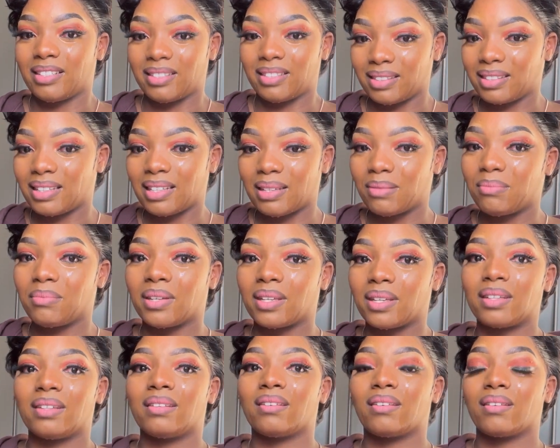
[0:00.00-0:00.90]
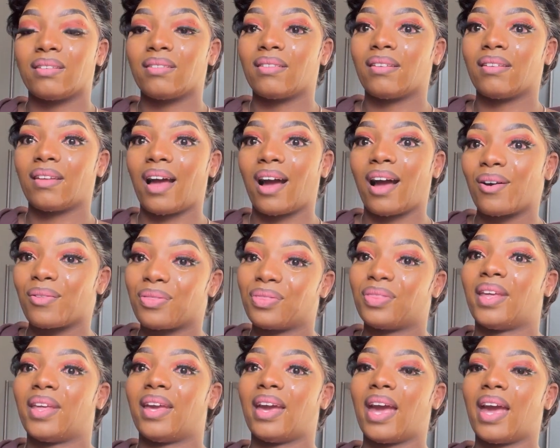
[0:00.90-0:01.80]
seen me out
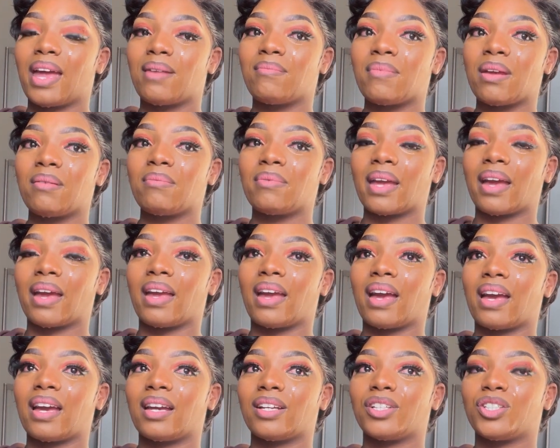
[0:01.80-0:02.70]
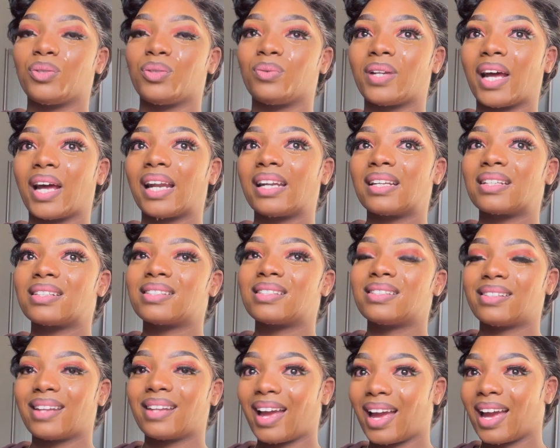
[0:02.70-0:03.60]
there. And maybe she would
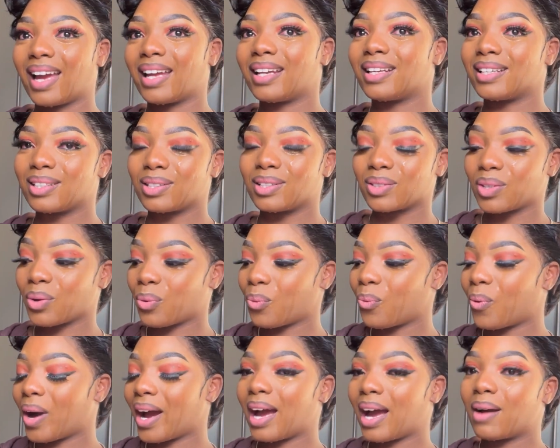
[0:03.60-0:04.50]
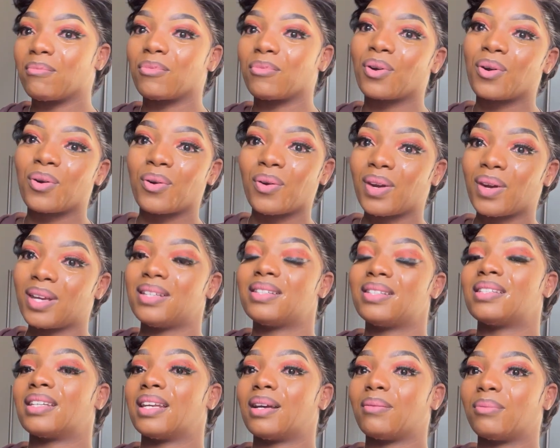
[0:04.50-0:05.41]
understand why I'm
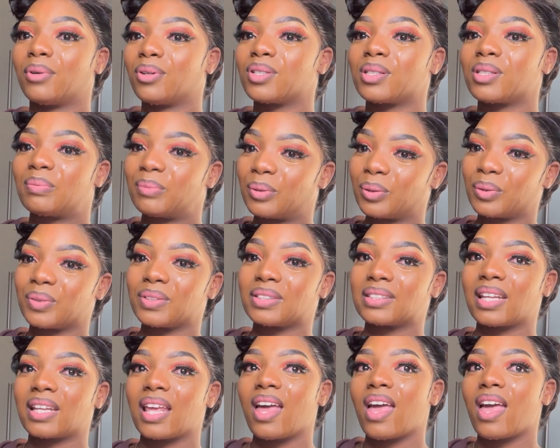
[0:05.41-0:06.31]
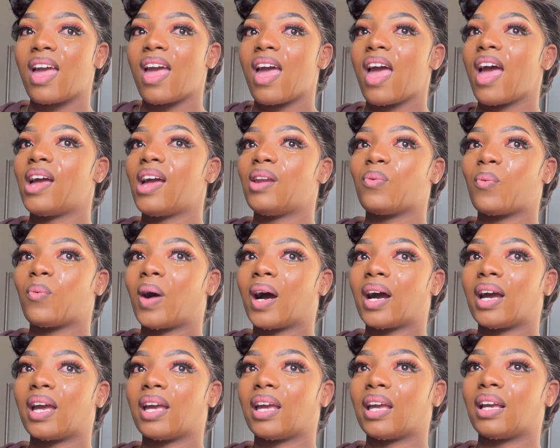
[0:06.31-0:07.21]
crazy about sports and
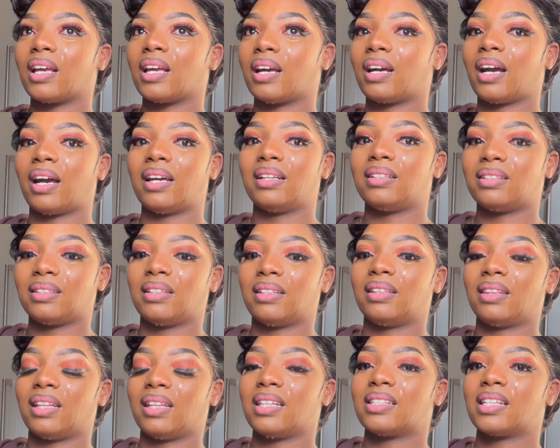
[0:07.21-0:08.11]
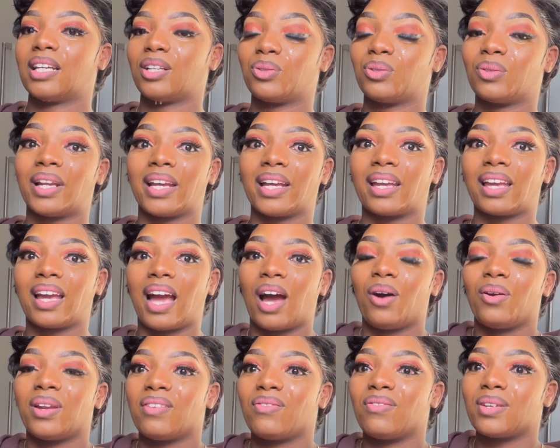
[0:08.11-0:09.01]
why I did things I do. Like, I
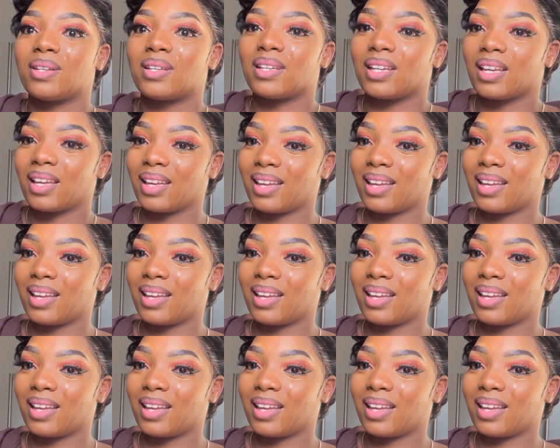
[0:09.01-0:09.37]
would even...